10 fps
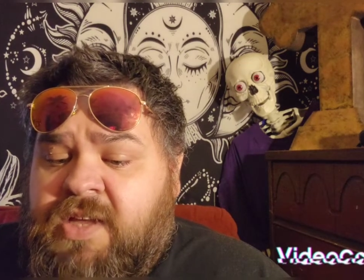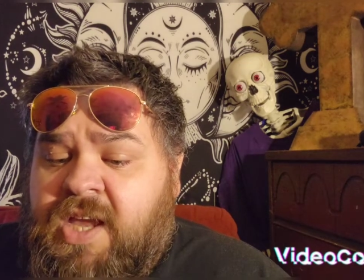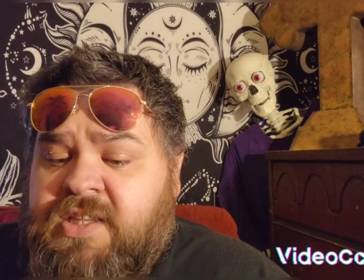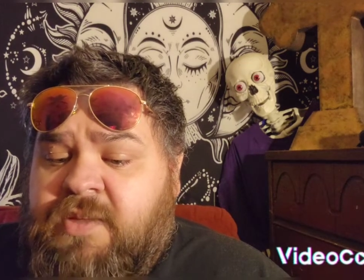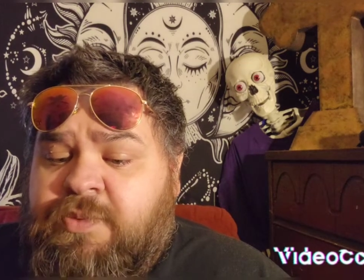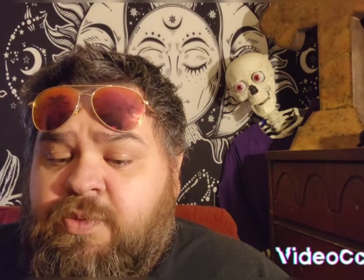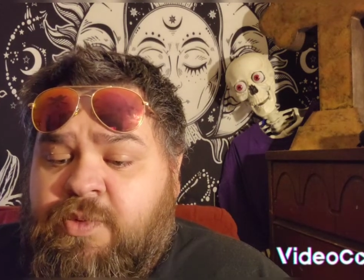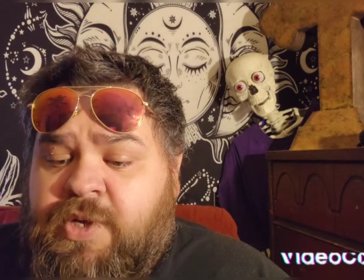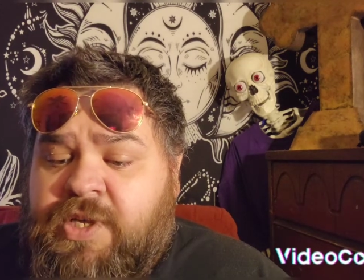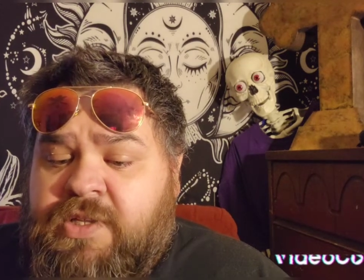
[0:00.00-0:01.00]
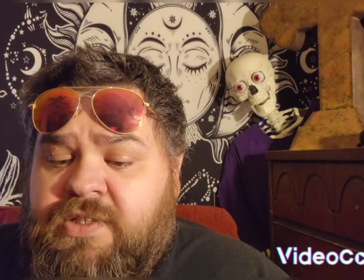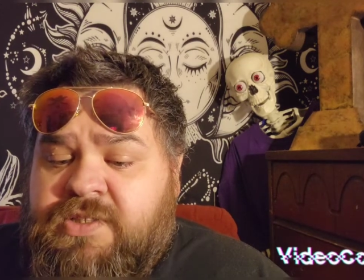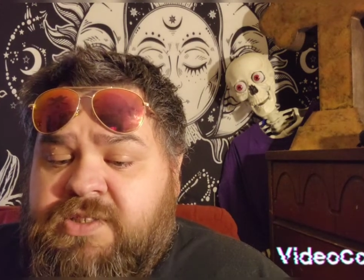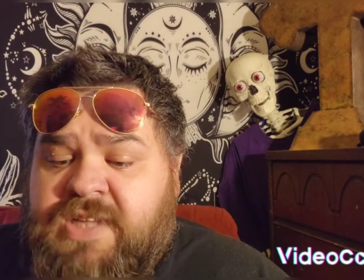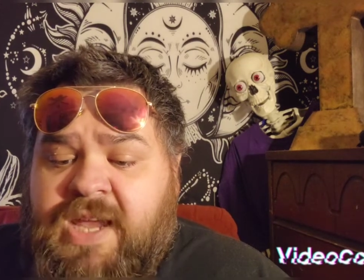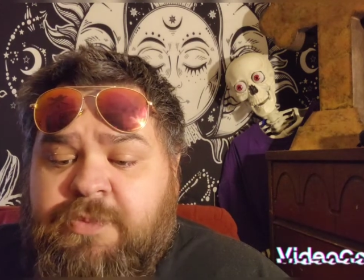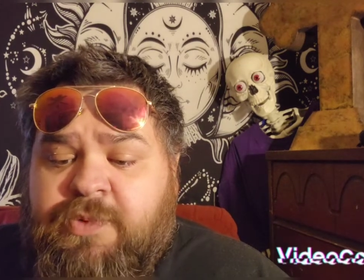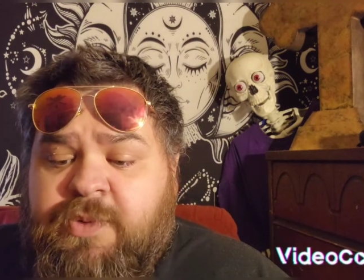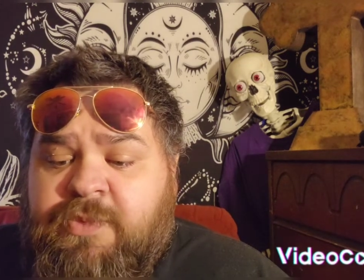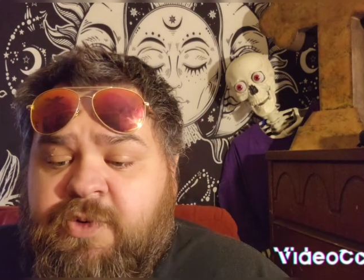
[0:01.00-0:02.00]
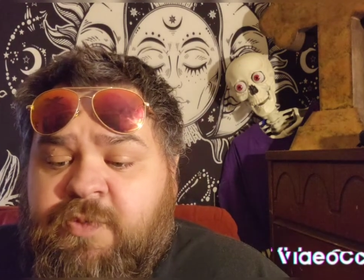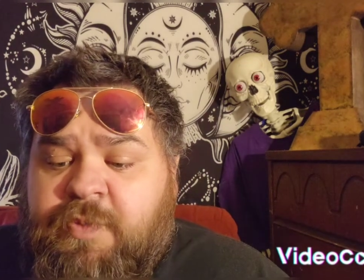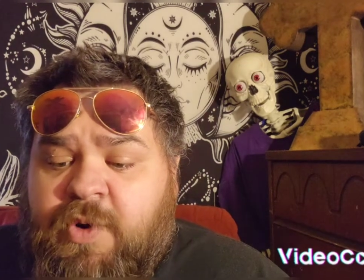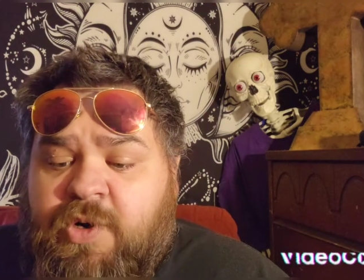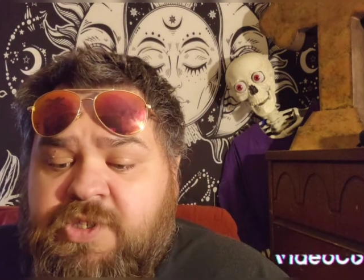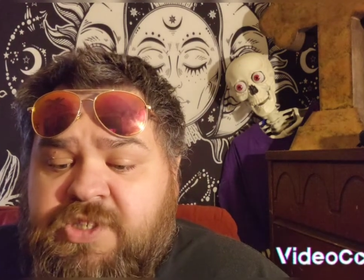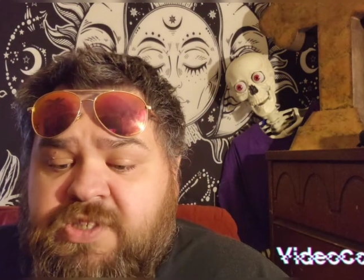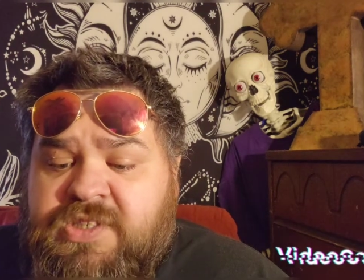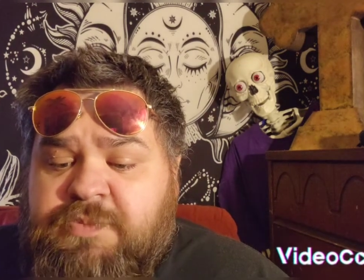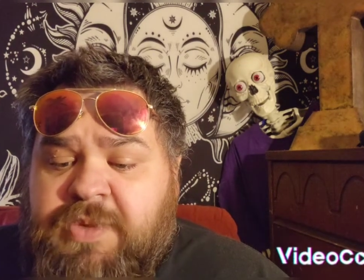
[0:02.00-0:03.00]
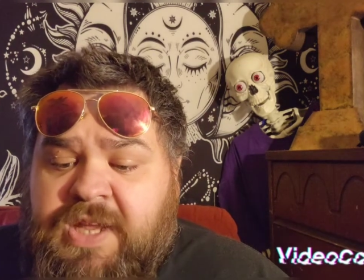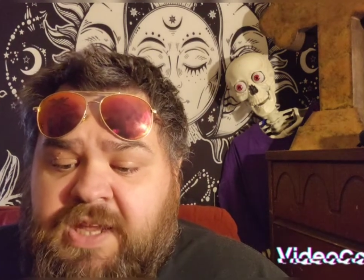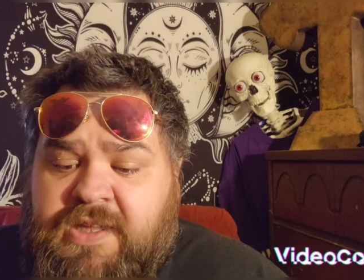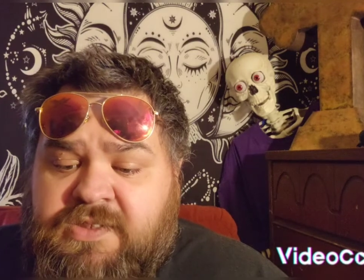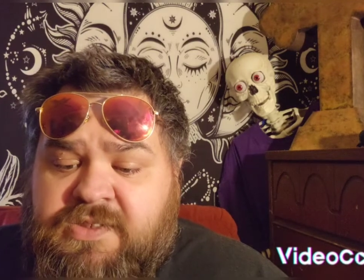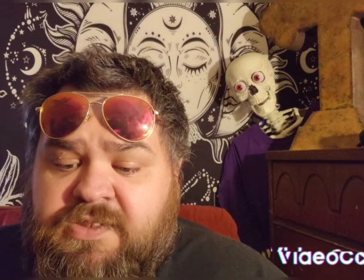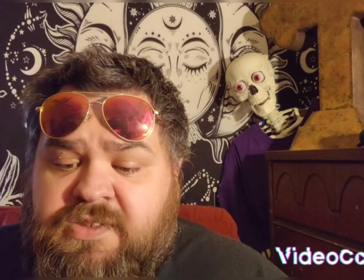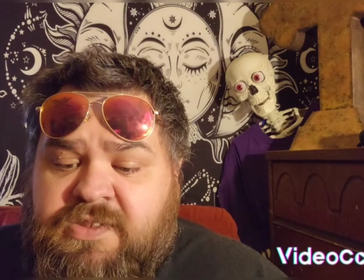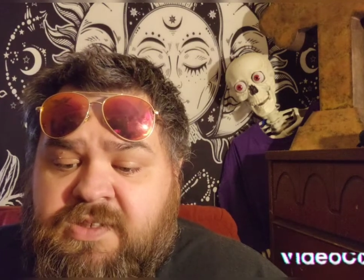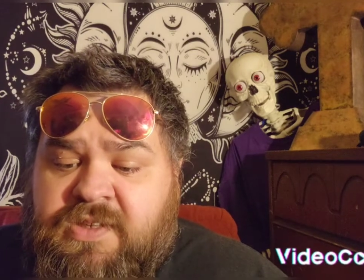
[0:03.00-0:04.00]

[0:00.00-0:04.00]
At the point, Sapp removed Parsons' pants